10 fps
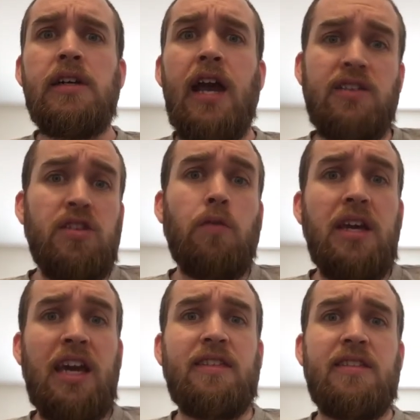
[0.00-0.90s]
And so we
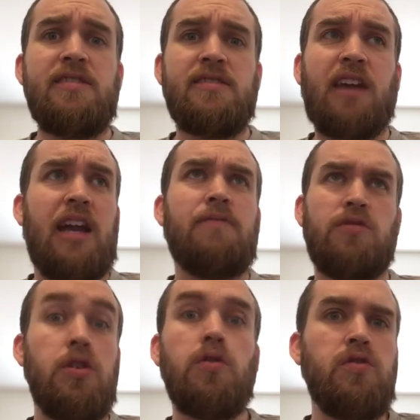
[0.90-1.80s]
get this kind of
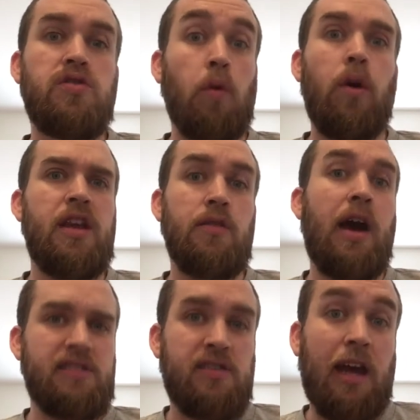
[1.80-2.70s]
new story in The
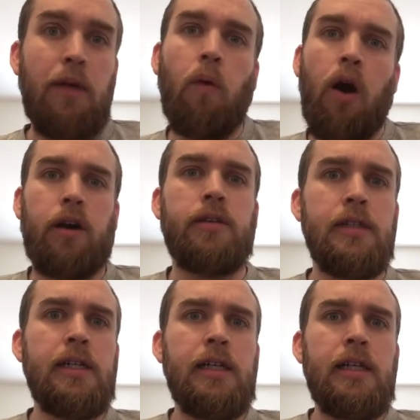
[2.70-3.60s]
Rise of Skywalker.
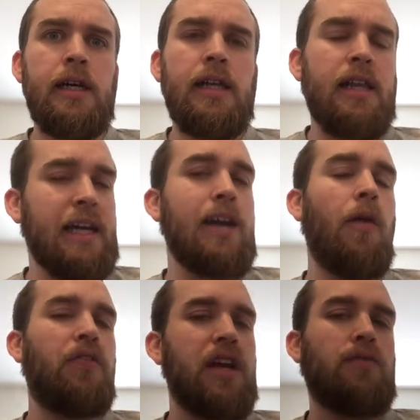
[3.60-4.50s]
I
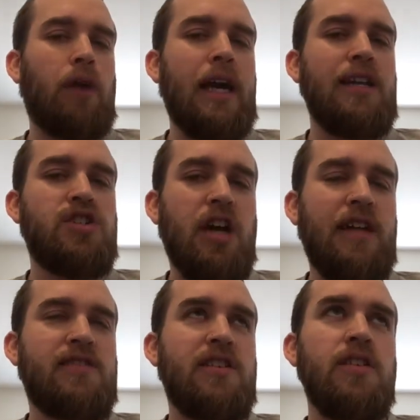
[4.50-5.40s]
don't think Rian
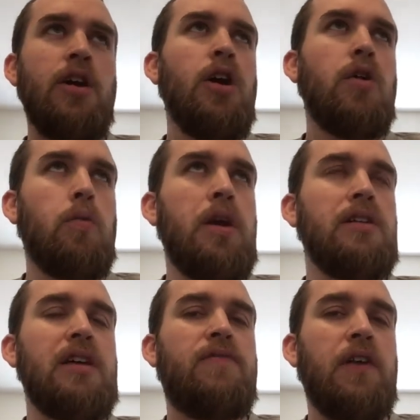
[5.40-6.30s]
Johnson
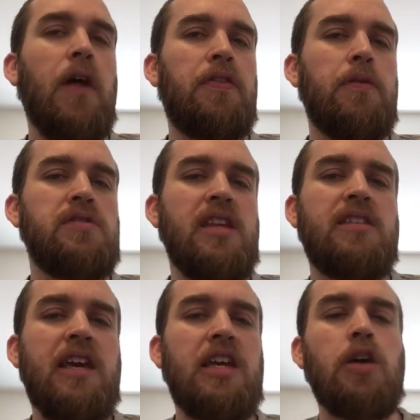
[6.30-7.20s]
really felt there was
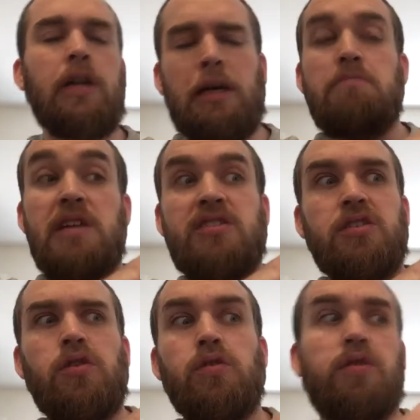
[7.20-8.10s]
anything,
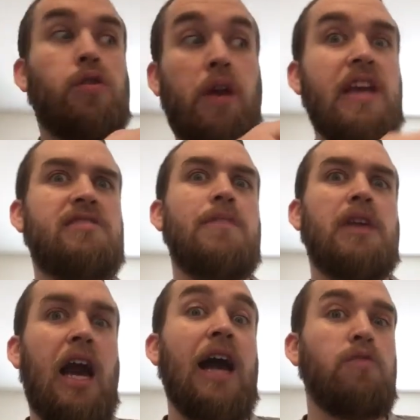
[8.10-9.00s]
mystical or crazy
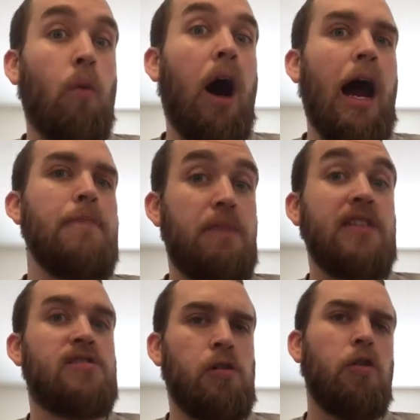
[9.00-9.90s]
behind why
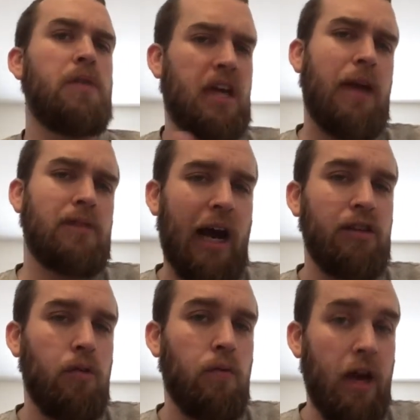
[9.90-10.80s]
Ben Solo became
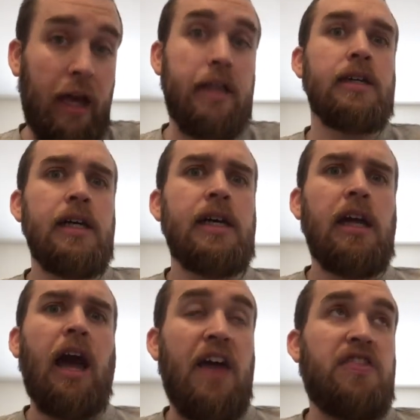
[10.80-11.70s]
Kylo Ren.
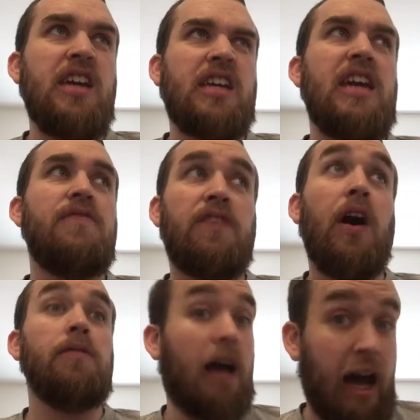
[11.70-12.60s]
I think he
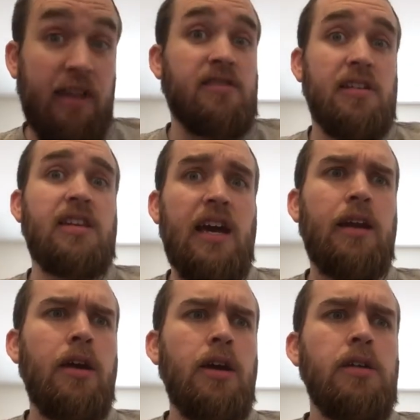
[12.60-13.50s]
felt, honestly, that,